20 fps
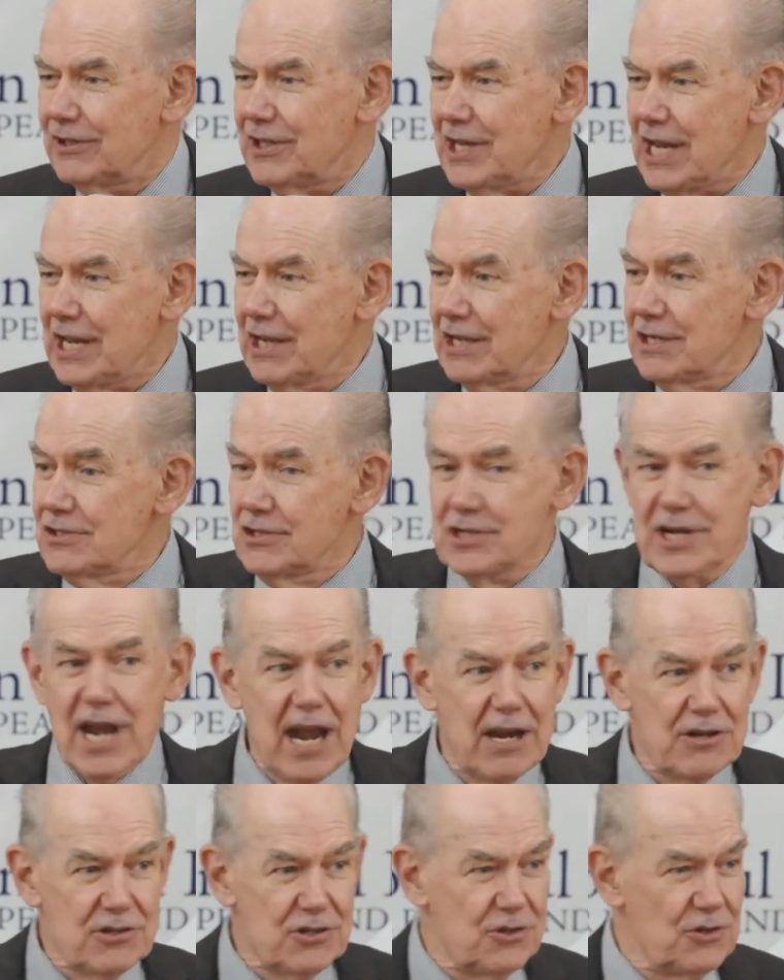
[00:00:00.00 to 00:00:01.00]
The
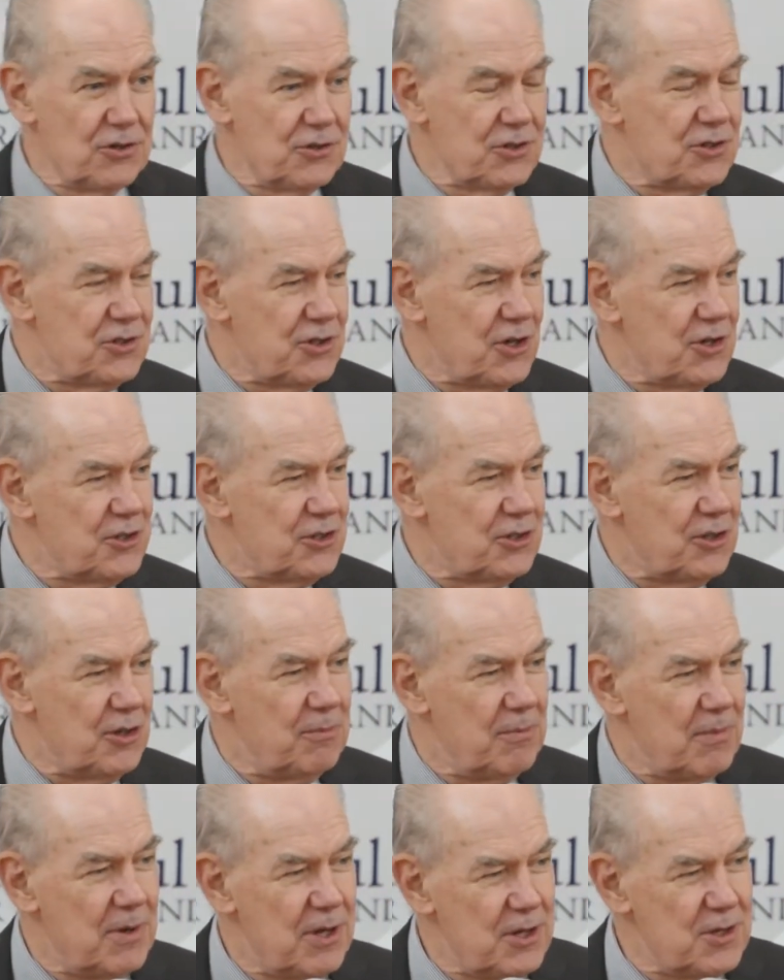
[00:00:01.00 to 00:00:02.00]
international
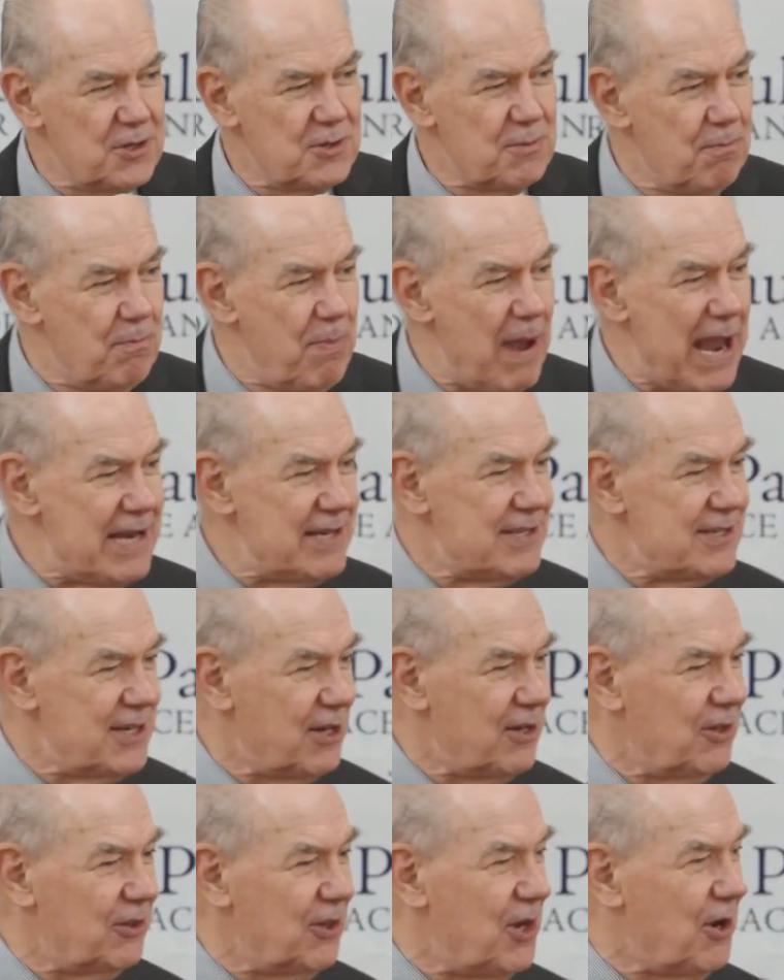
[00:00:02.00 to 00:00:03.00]
system is
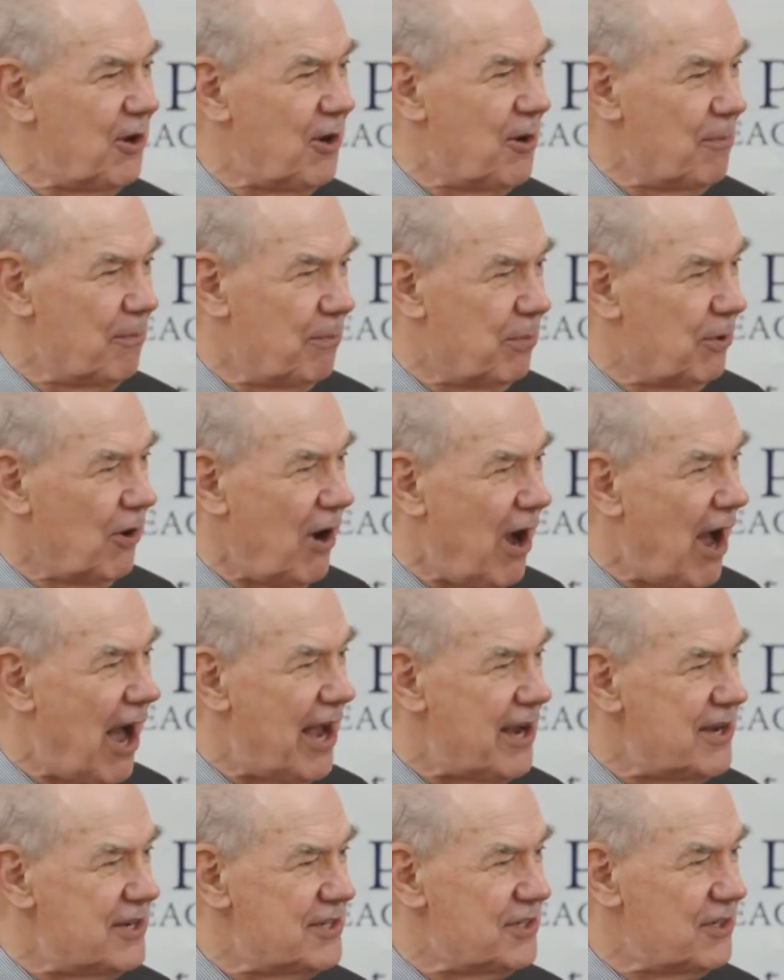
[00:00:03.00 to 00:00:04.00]
basically
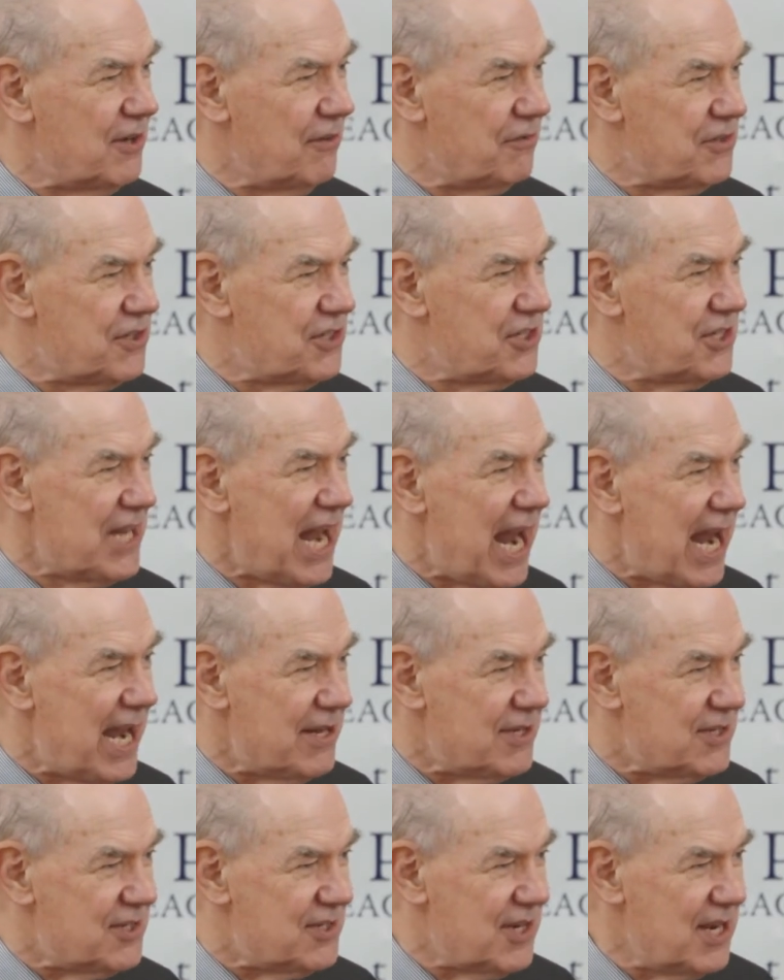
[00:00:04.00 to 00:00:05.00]
comprised of
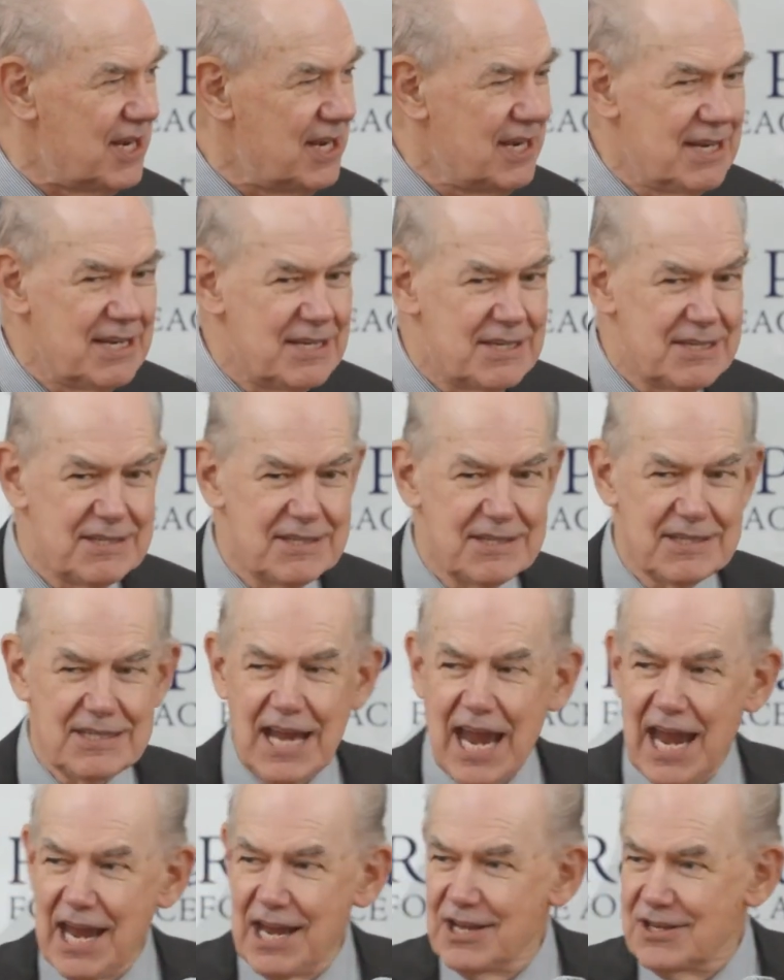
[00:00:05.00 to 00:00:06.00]
states.
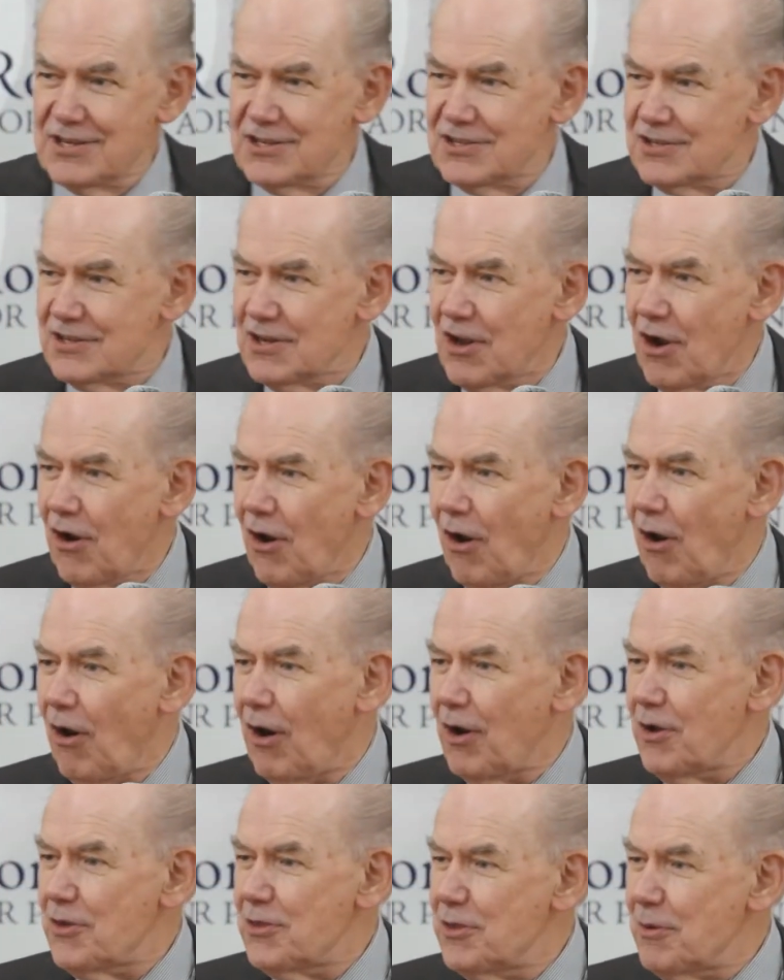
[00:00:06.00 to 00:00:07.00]
States
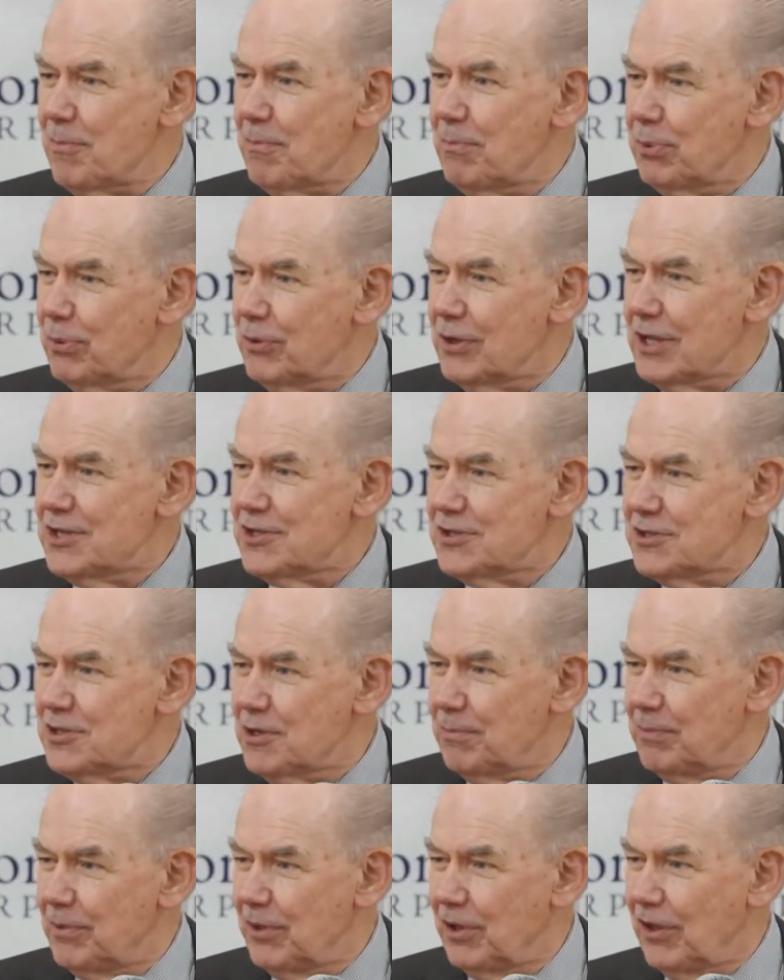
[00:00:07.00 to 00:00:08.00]
are the
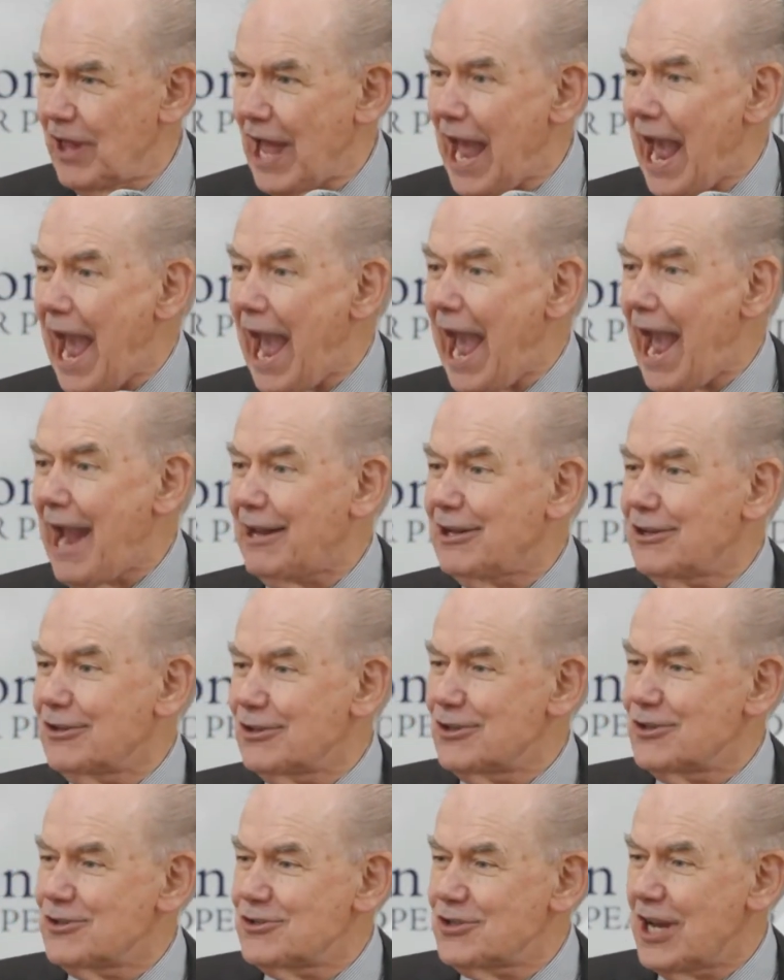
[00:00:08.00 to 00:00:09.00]
principal
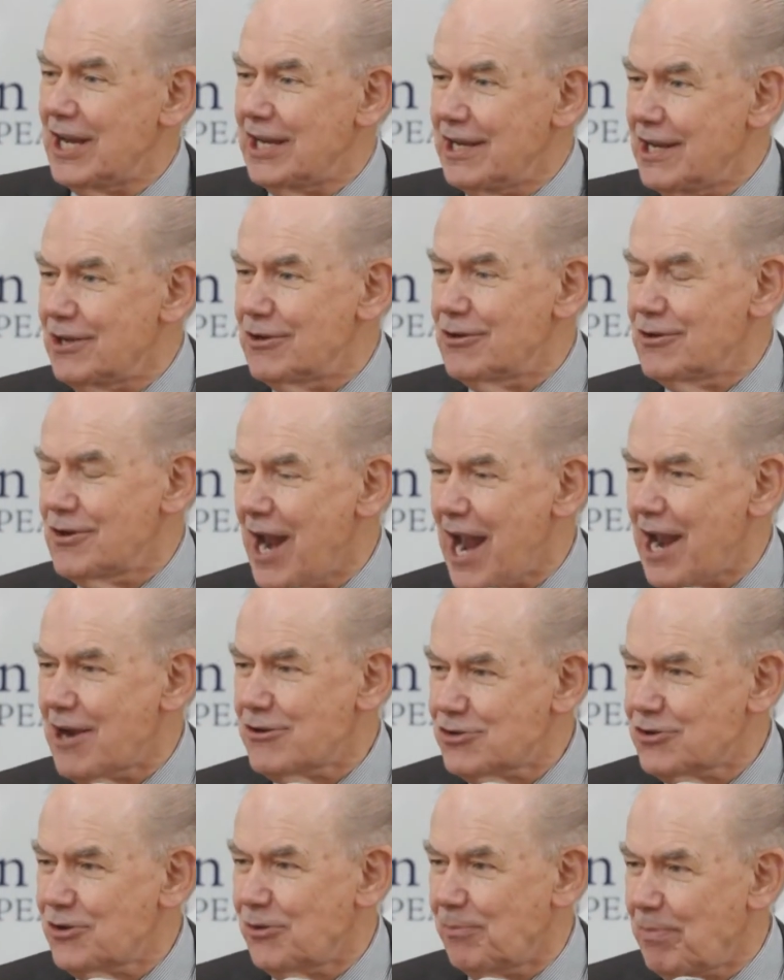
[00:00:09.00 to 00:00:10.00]
actors in
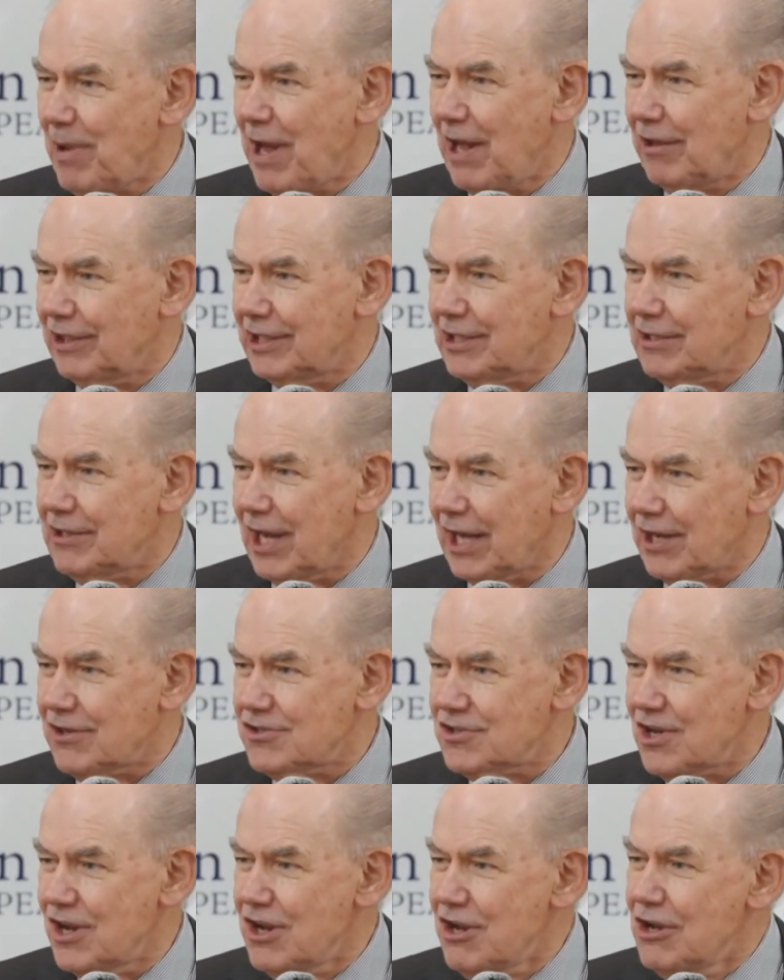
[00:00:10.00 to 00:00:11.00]
international
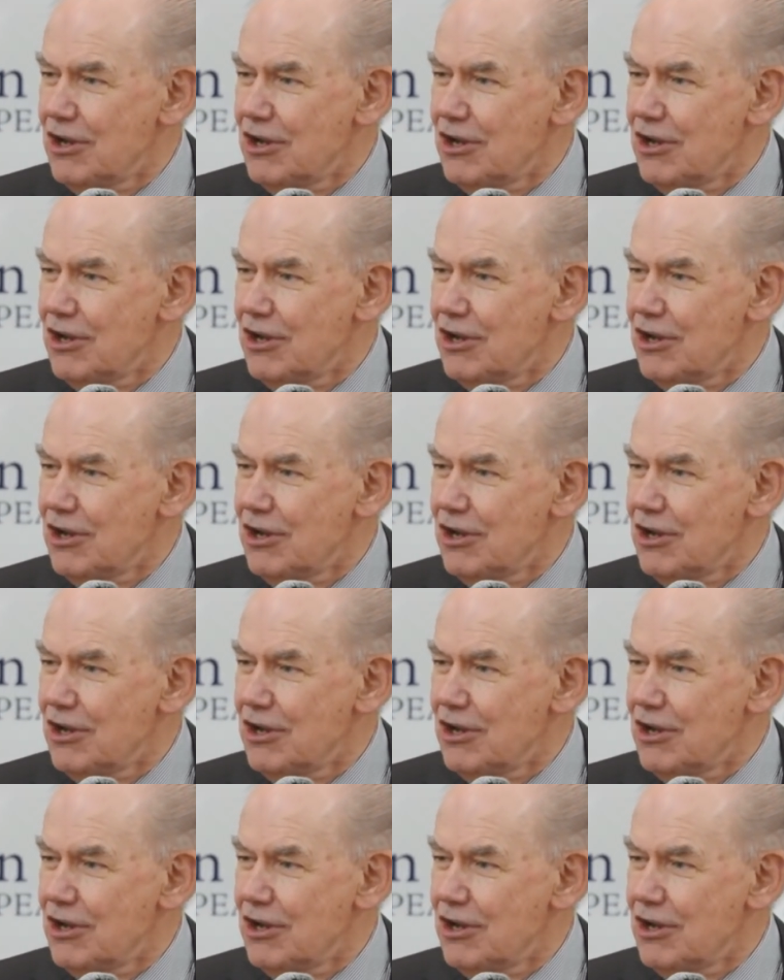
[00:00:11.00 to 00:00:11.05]
politics.